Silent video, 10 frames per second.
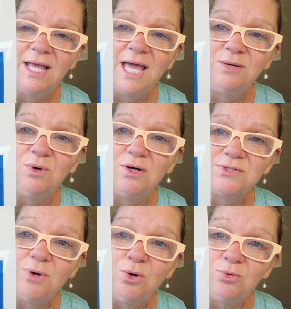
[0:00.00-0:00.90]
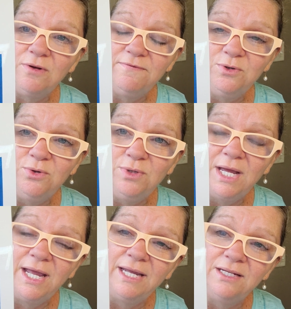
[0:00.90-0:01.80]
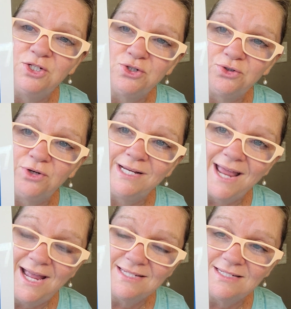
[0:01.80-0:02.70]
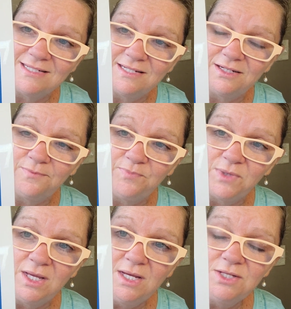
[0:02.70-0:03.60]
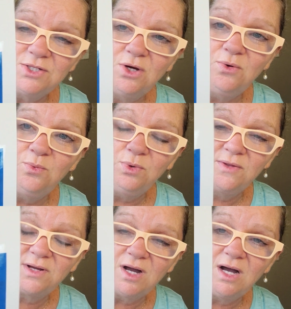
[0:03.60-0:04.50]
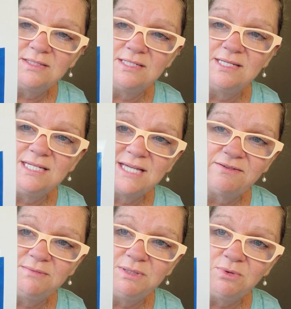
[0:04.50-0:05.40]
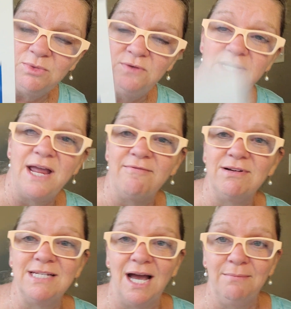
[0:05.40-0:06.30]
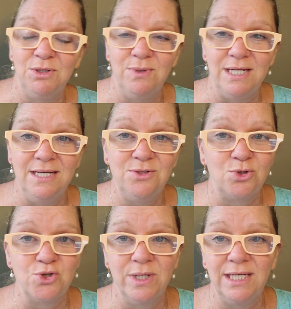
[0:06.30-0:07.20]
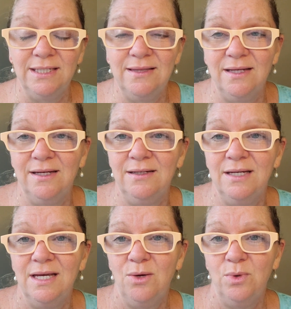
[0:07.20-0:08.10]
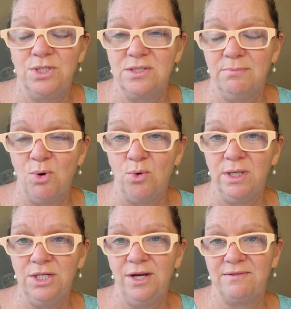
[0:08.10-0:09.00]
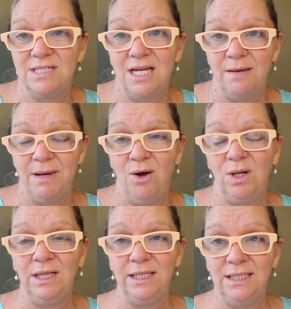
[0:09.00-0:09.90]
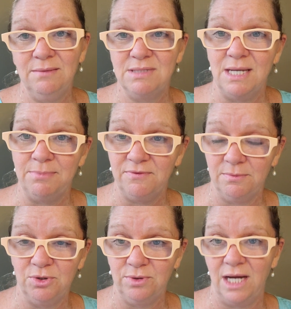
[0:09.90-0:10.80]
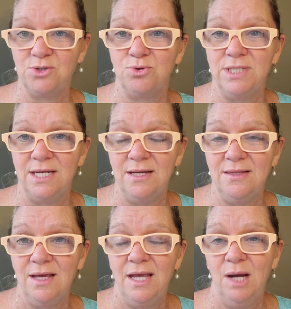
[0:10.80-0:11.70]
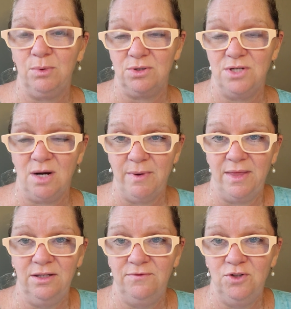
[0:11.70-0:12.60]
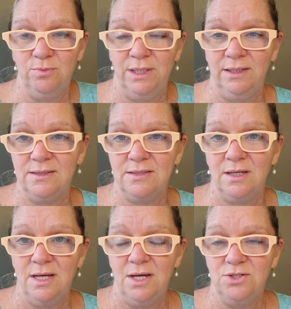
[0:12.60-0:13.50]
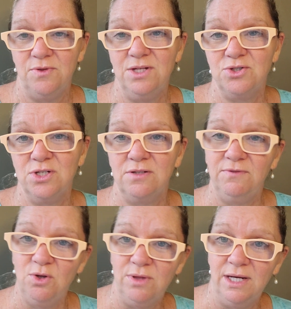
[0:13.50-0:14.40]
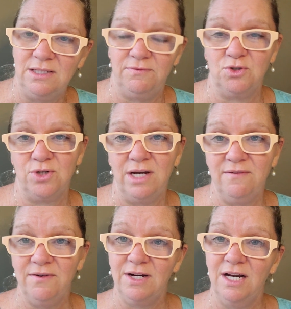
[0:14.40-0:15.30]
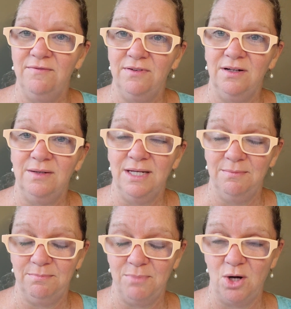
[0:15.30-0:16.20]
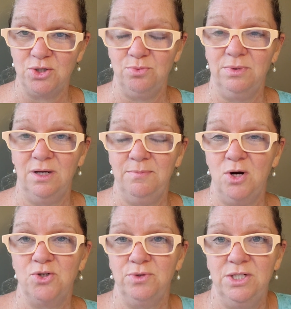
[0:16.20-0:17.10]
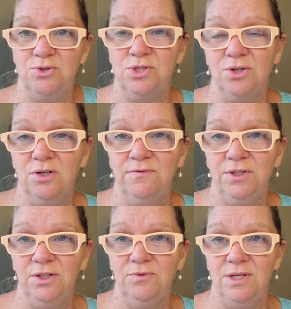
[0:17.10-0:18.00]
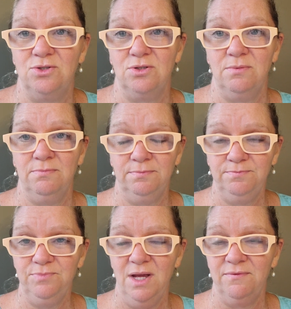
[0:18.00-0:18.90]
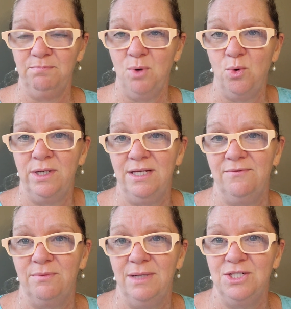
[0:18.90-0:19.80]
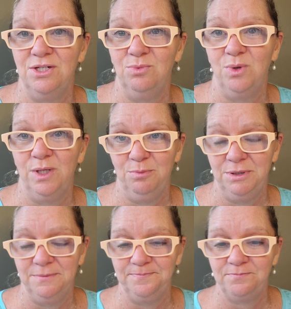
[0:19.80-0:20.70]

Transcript: And it will also hold food and sugar and acids there. So one of the cons is these have to be removed every time you eat or drink anything, which is important. You have to take them out and clean them separate from your natural teeth. We're going to talk about that in a few minutes. So these are just a few things. If you're trying to figure out if a partial denture is good for you, these are some important information that will help you.